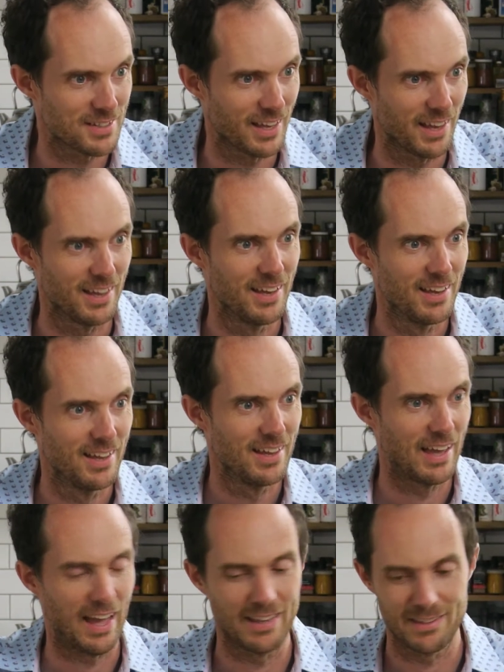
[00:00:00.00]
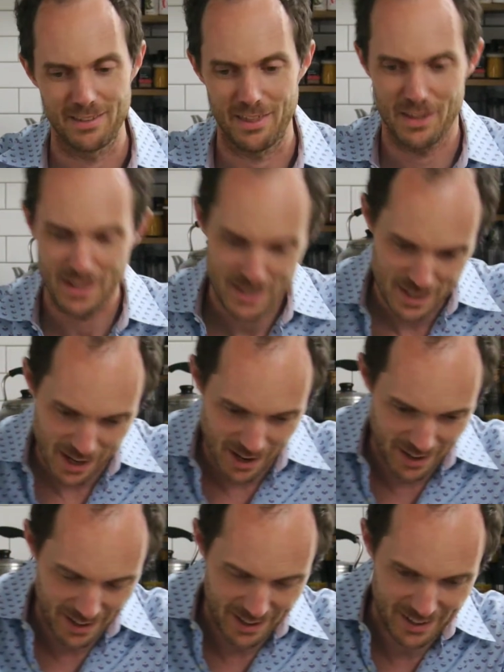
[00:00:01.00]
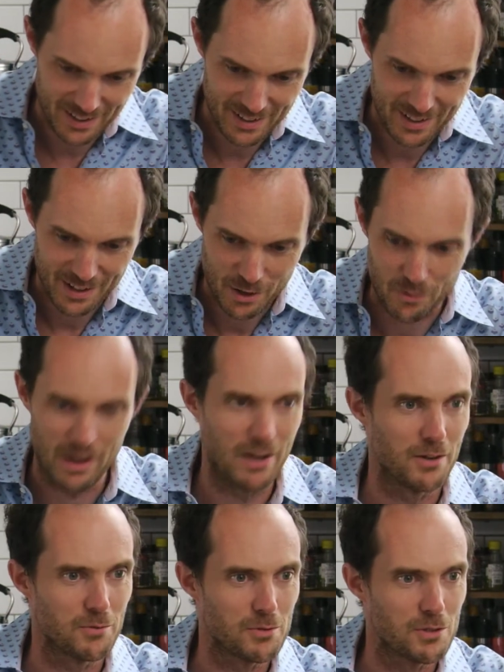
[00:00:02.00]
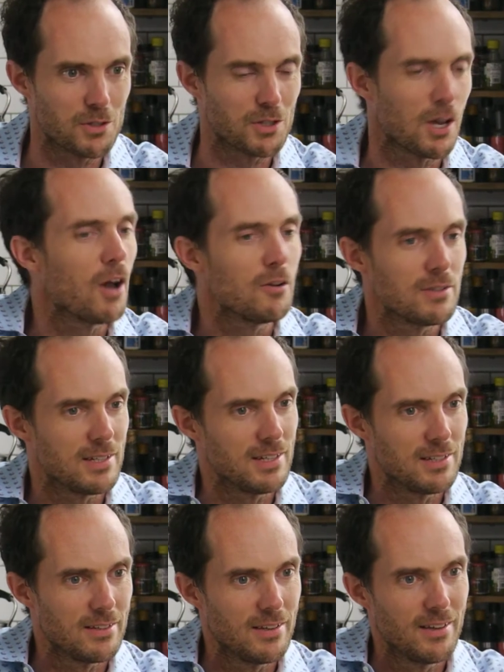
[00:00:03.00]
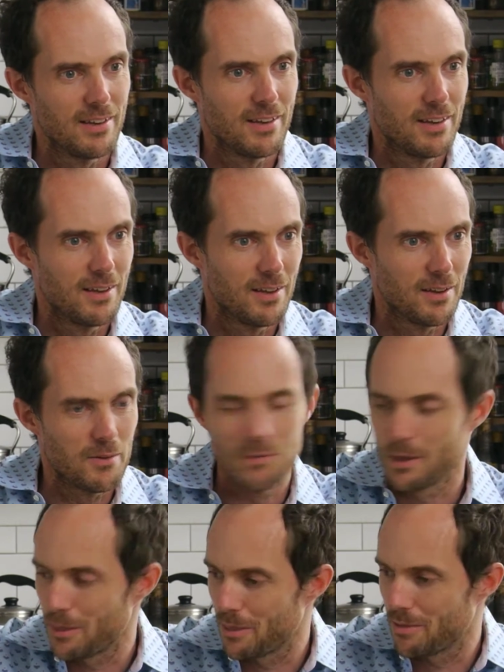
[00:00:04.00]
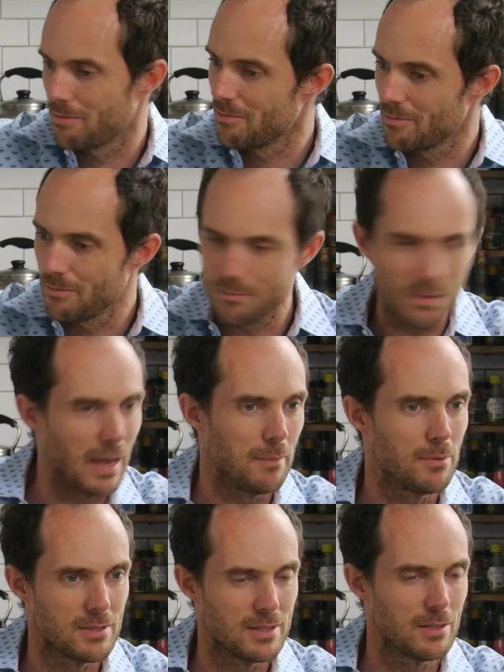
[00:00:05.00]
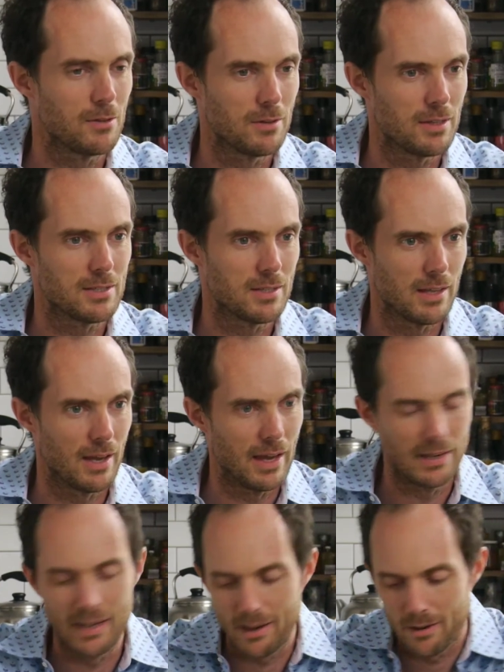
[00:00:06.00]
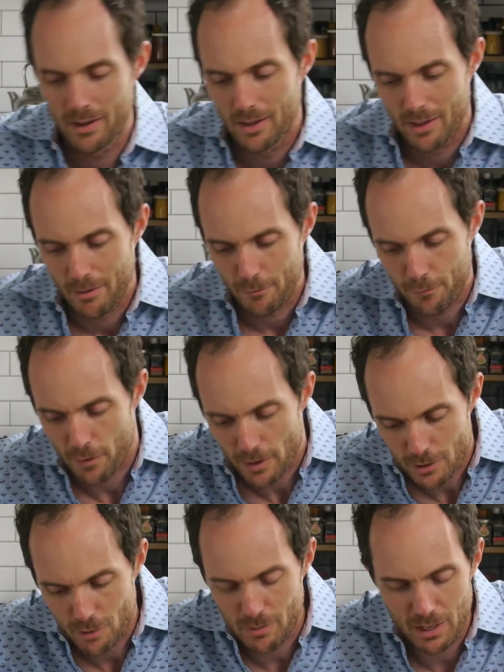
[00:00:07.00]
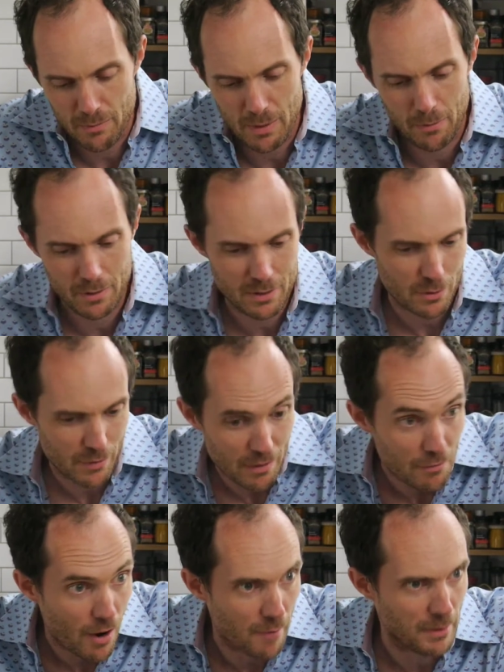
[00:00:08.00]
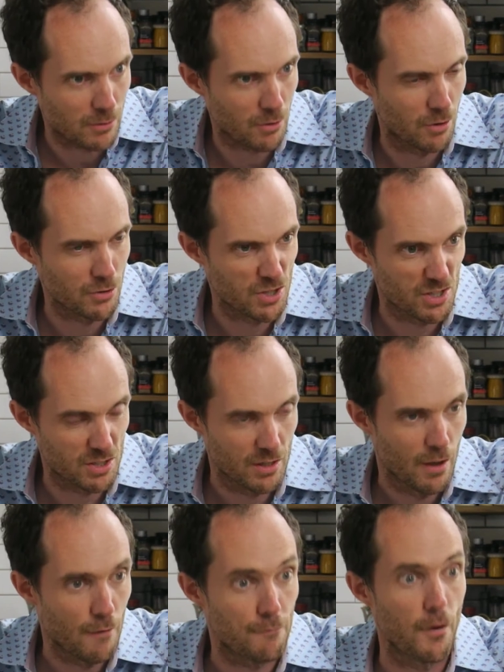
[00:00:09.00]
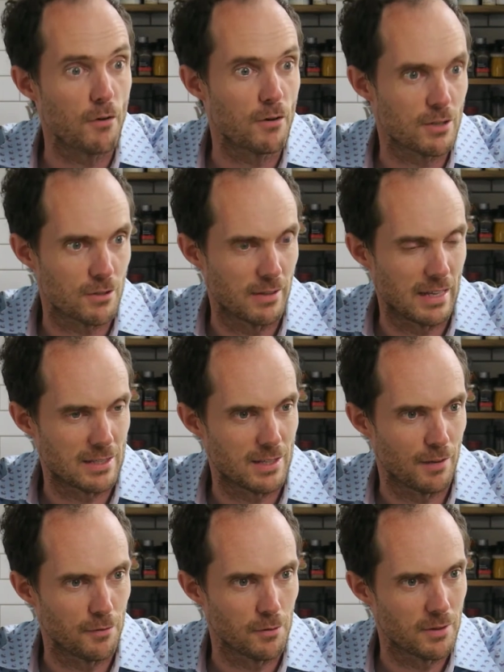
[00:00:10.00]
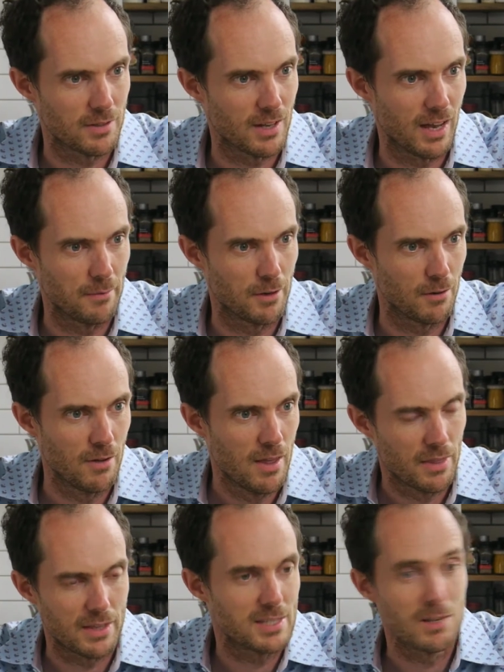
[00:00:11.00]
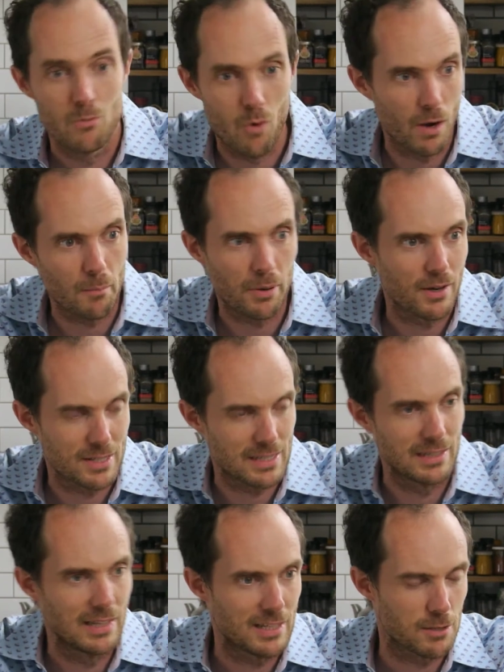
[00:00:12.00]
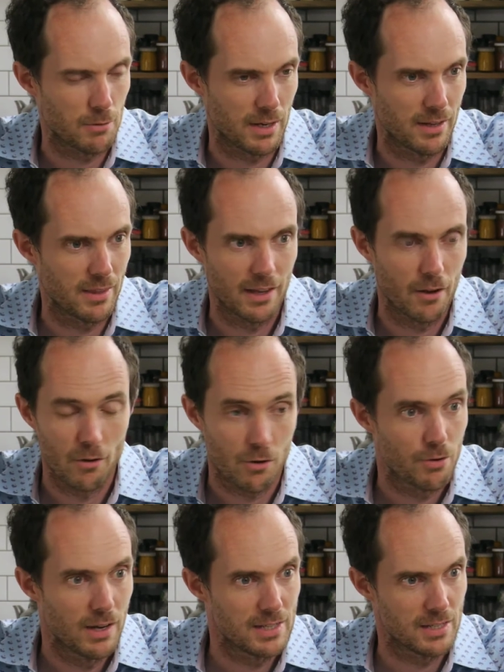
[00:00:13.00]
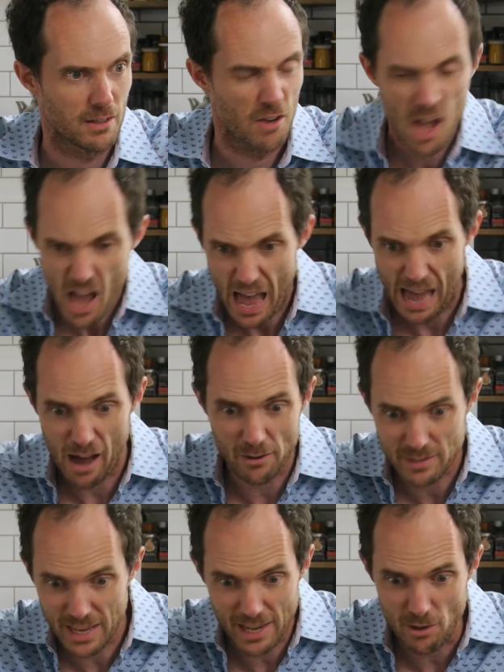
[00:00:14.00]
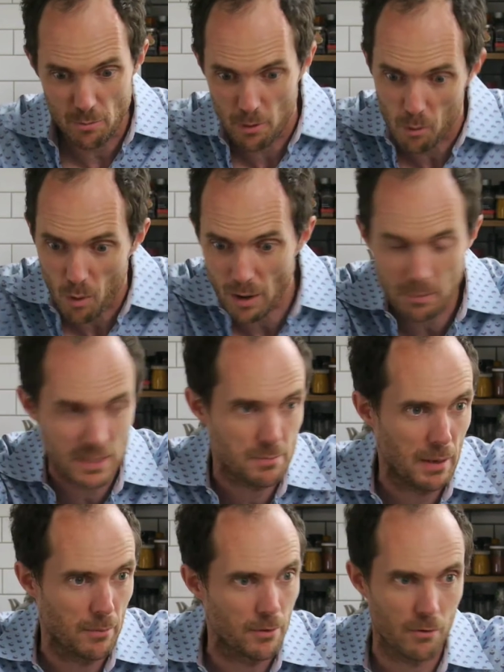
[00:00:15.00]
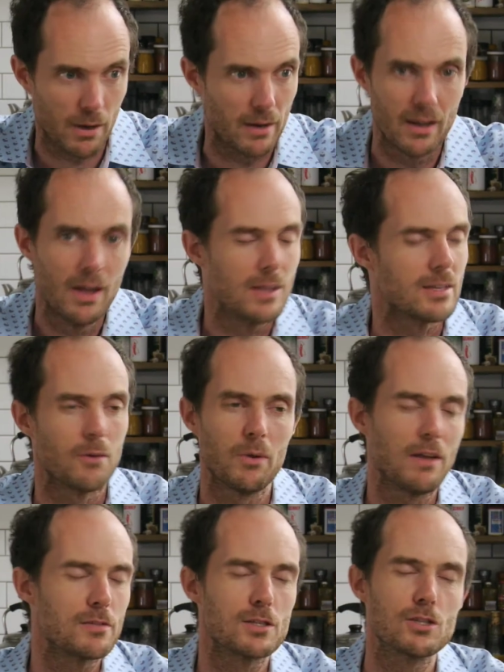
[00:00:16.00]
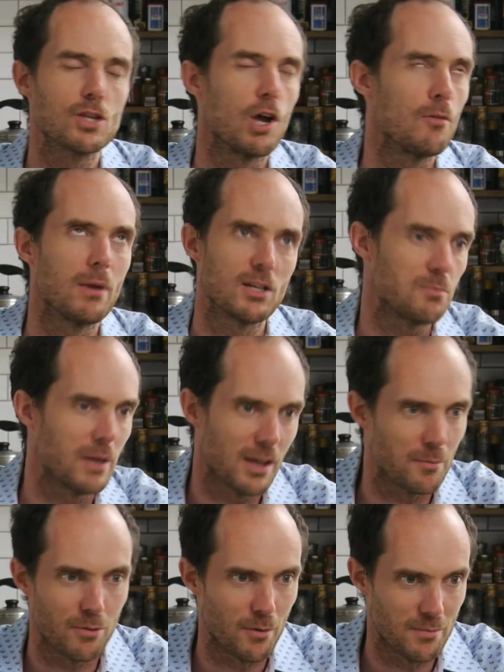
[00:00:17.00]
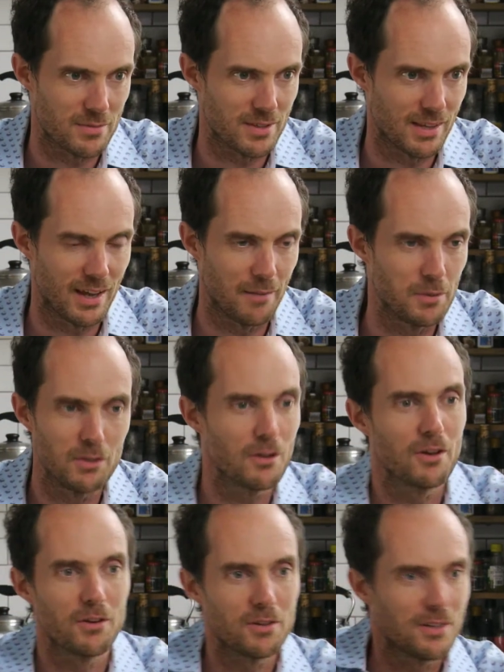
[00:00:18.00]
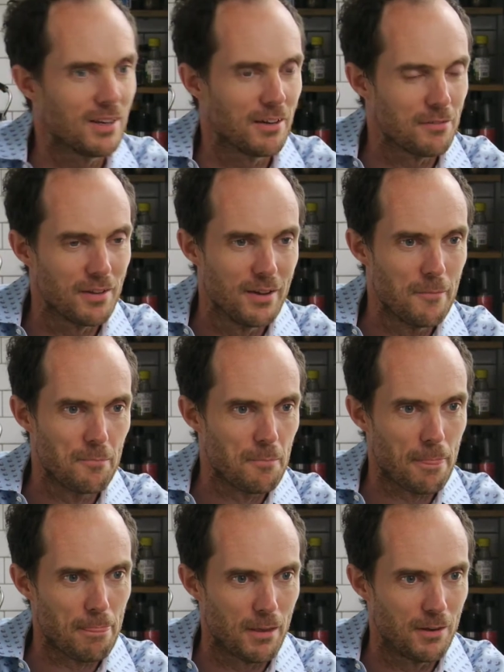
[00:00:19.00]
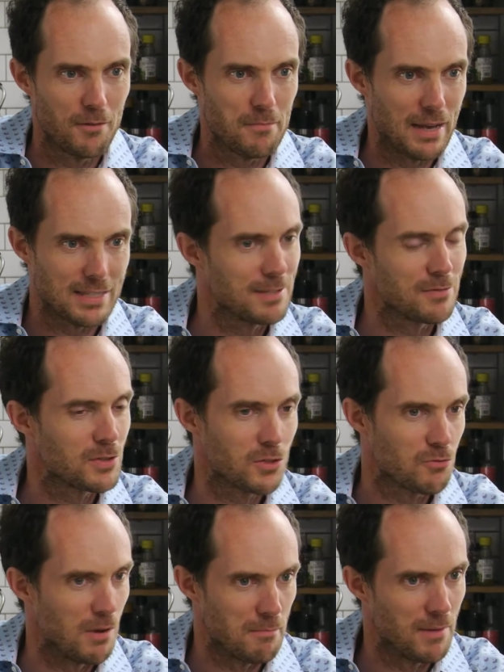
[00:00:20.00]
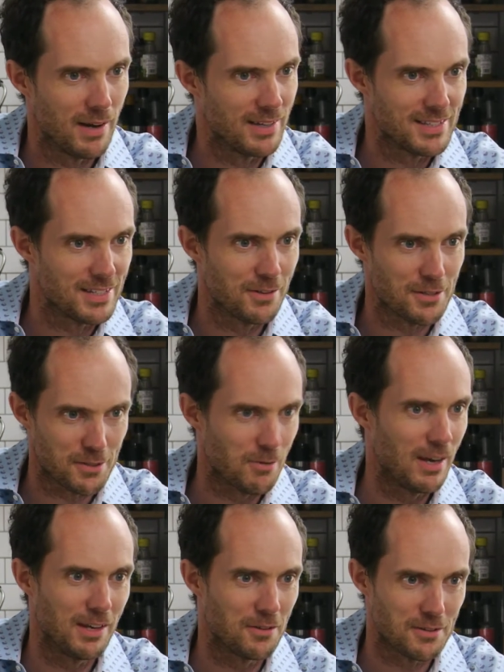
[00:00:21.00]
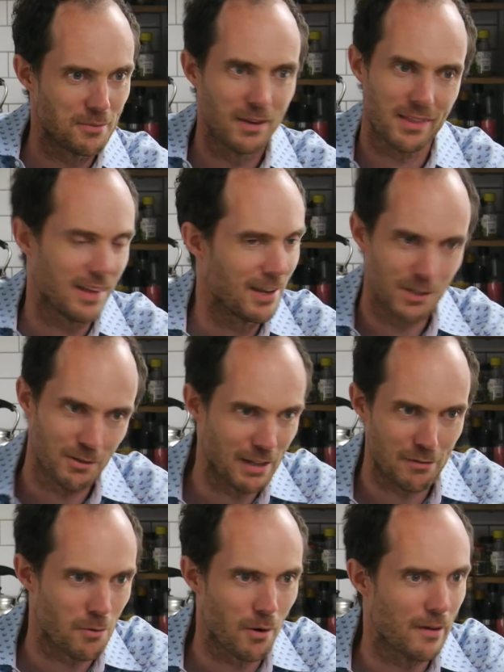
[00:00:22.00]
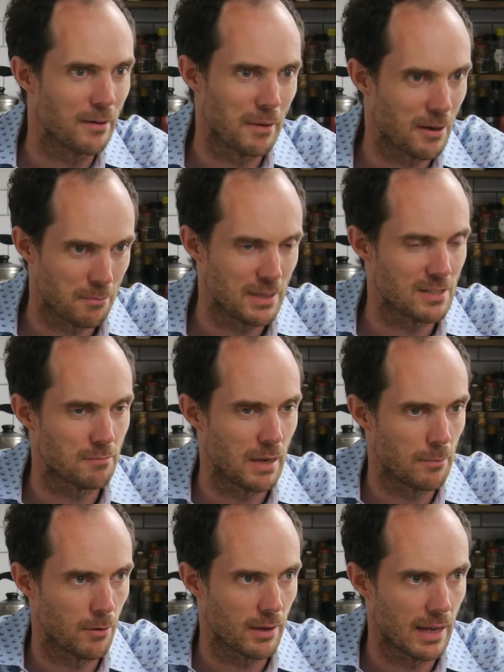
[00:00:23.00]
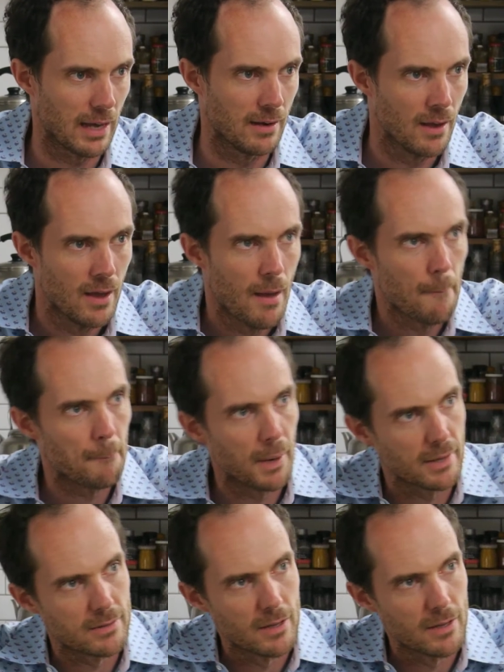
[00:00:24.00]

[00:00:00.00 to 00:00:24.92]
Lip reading: day. And the entire ground was just coated with papers and this and that. And now, far too many people with sort of environmental conscious focus on that stuff all the time. They see one person littering and they go crazy and go, how dare you put one piece of paper on the ground? It's like, we have so much bigger problems than that. I mean, you go to those kind of massive strip mines in Australia or something like that, you'll never worry about a piece of paper again. But